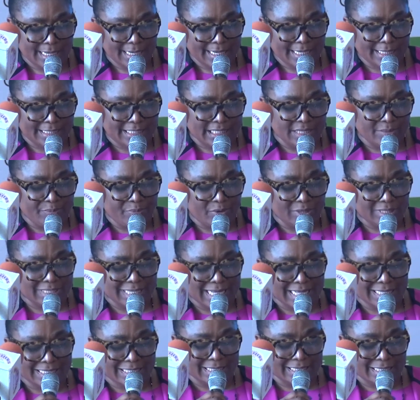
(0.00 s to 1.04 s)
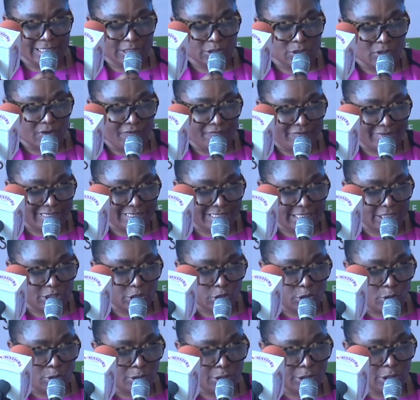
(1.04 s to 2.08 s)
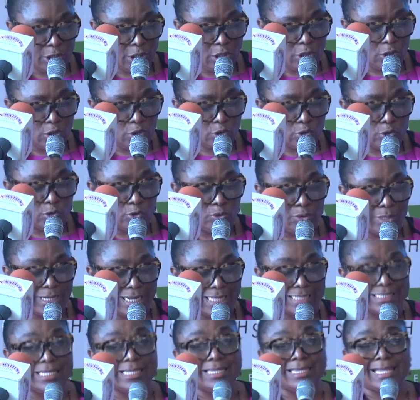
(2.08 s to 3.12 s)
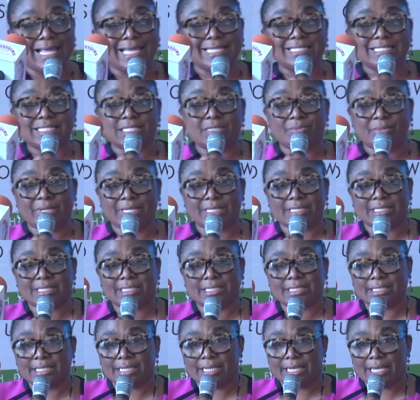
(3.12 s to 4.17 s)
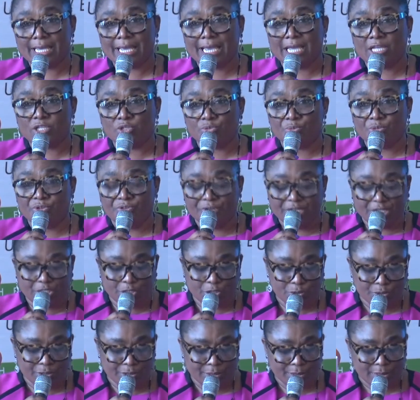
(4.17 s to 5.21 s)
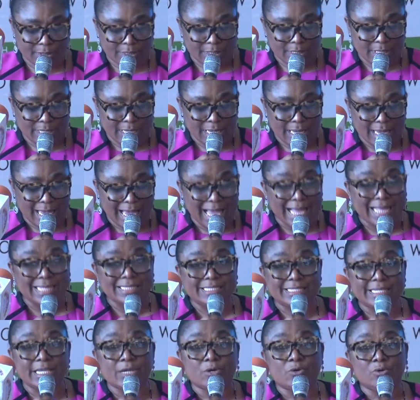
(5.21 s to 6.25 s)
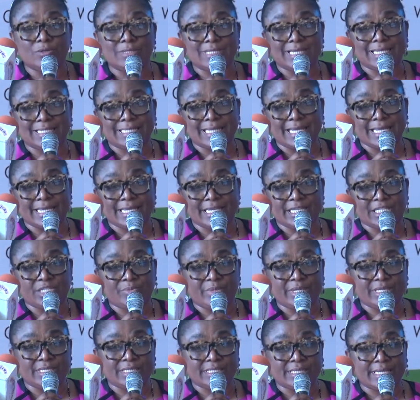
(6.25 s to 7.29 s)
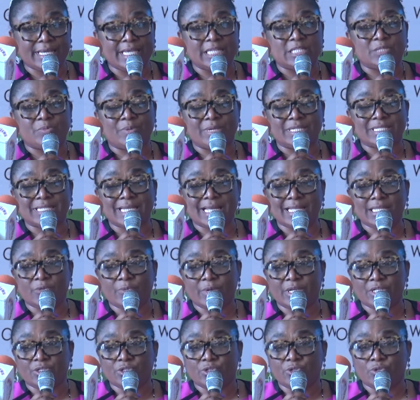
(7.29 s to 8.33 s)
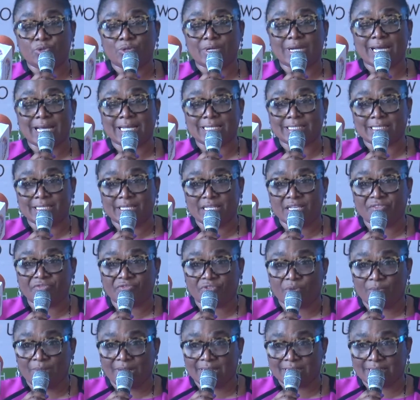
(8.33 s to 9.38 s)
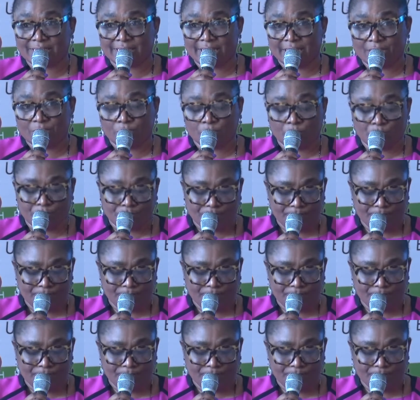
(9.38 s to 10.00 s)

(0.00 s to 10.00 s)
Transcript: It's important in this conversation to look at enlightenment, enumeration, and stakeholders engagement, especially when you look at the informal sector,